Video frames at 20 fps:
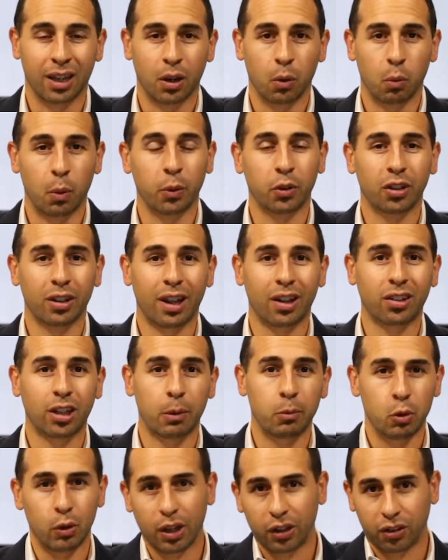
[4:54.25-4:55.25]
When was the last
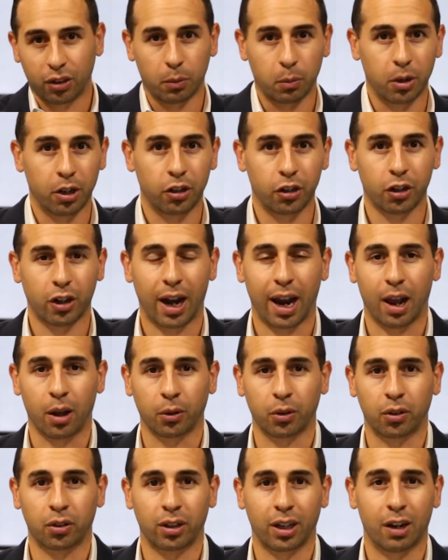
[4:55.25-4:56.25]
time you let someone in your house?